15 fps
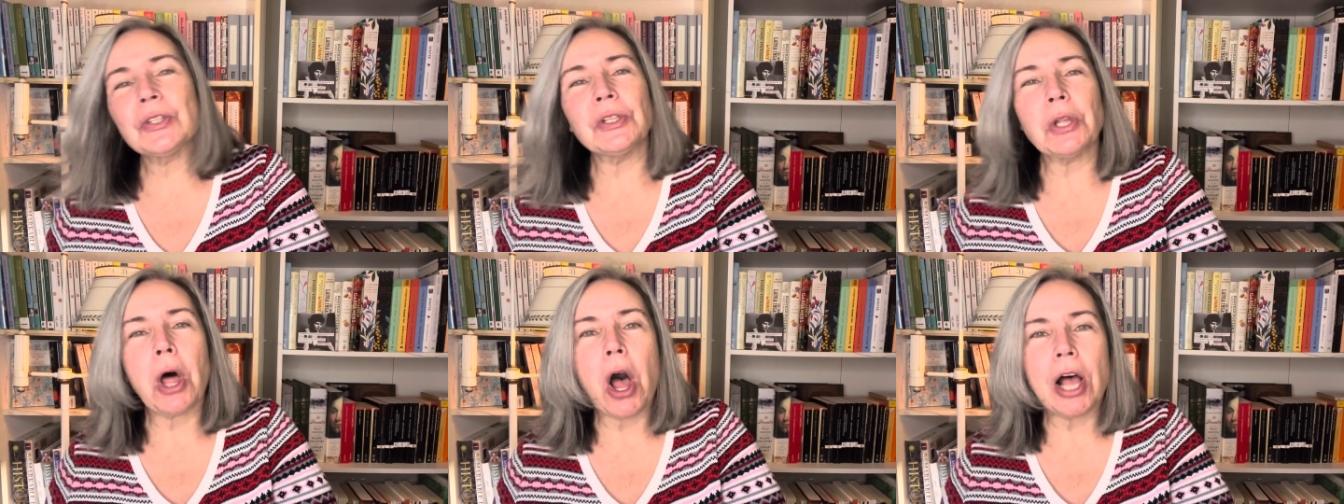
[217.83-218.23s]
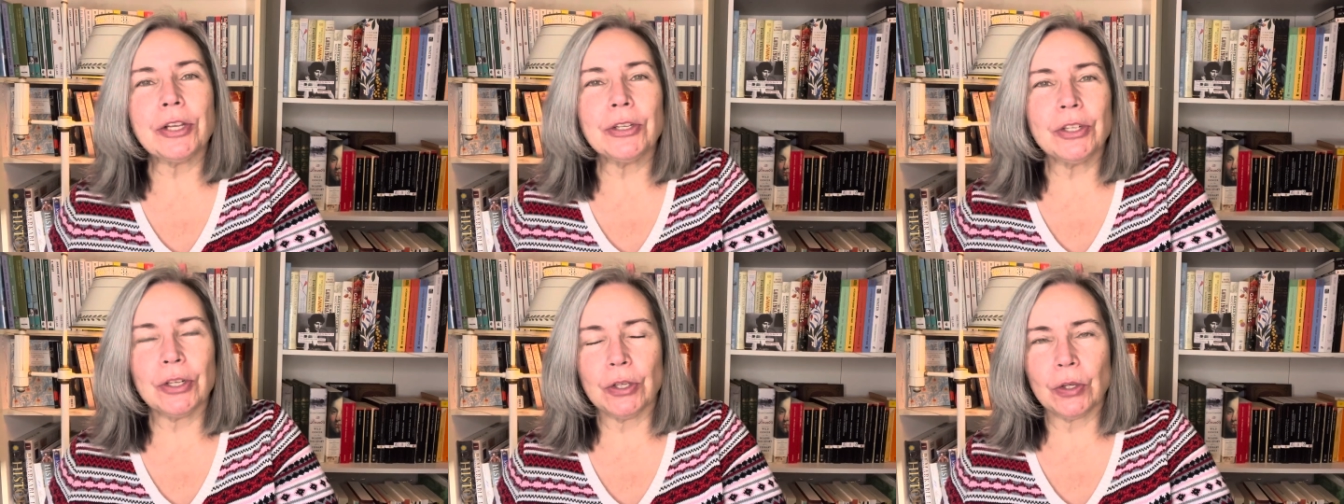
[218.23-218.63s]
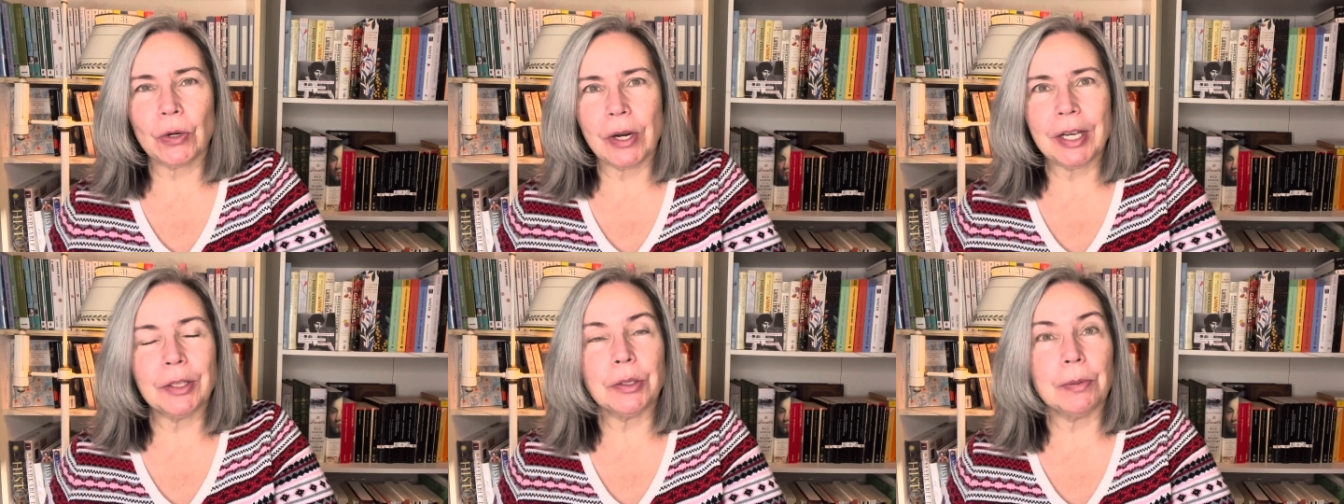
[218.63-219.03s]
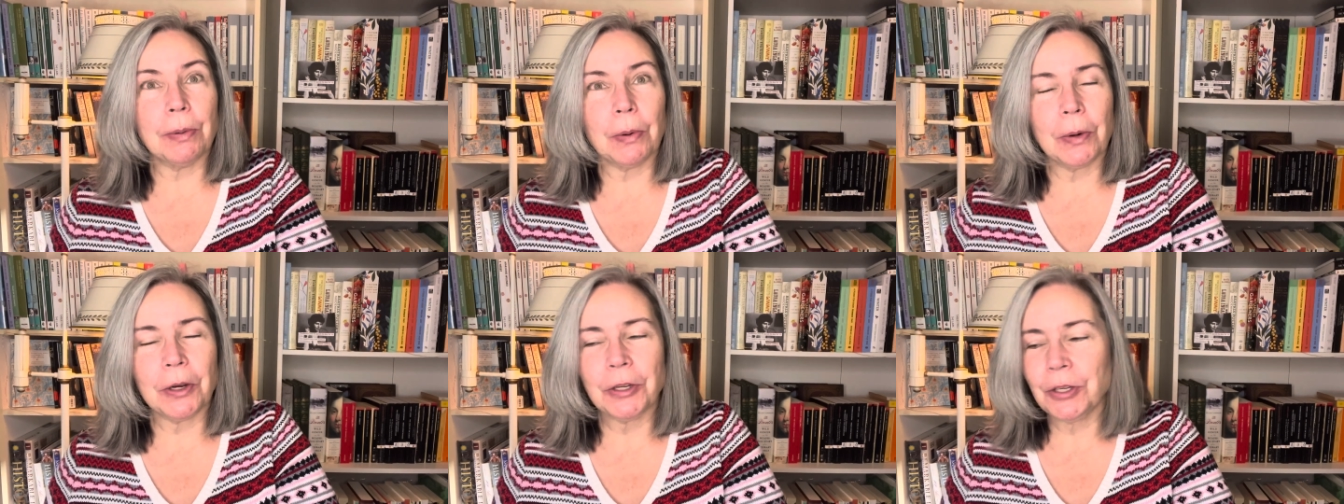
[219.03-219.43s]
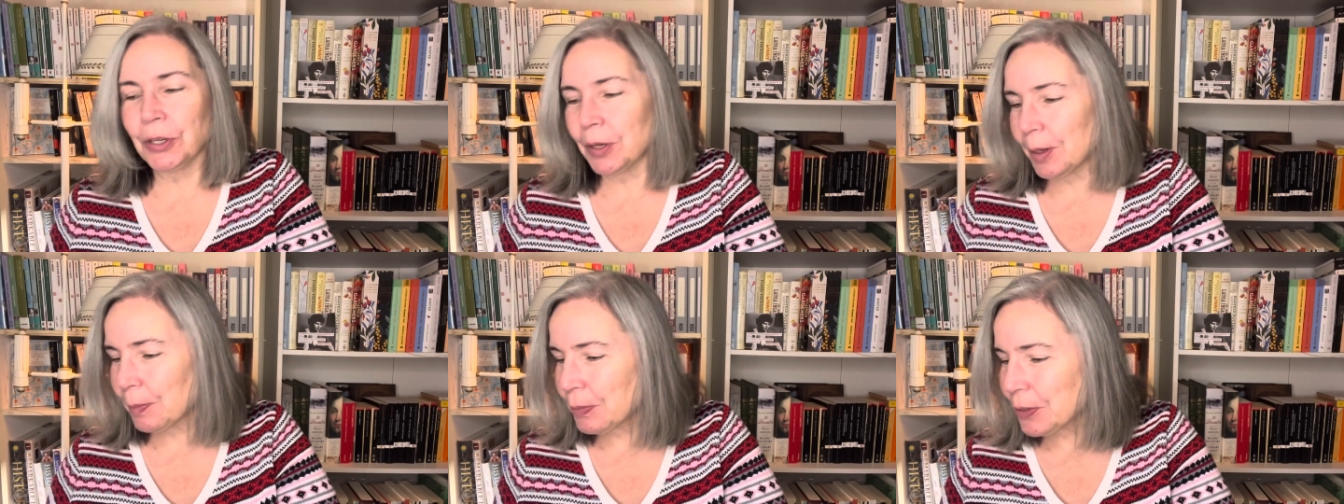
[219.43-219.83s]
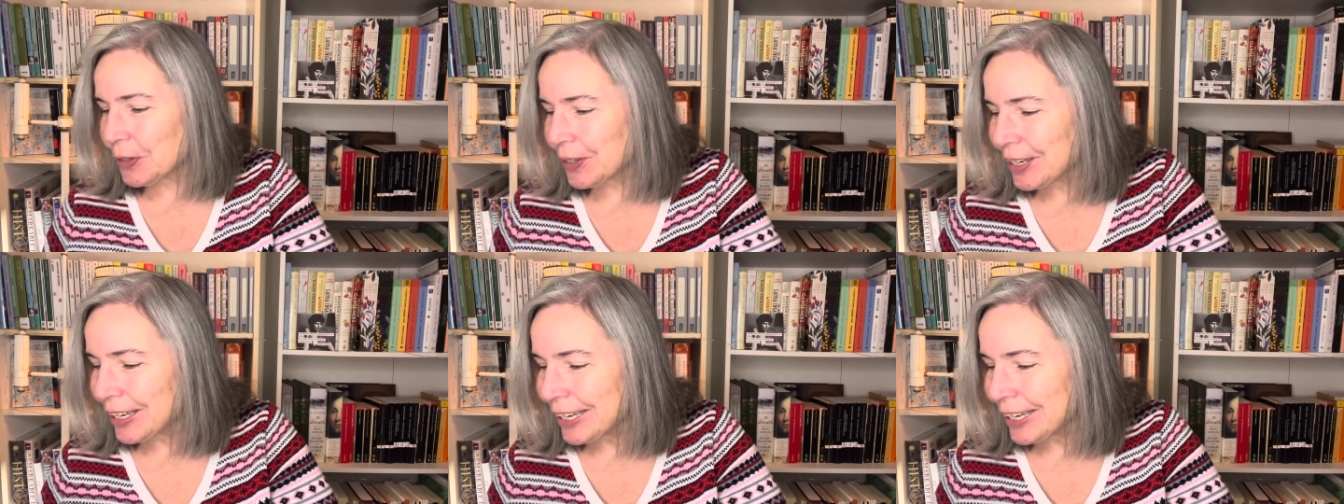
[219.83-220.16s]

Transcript: lost transport ships.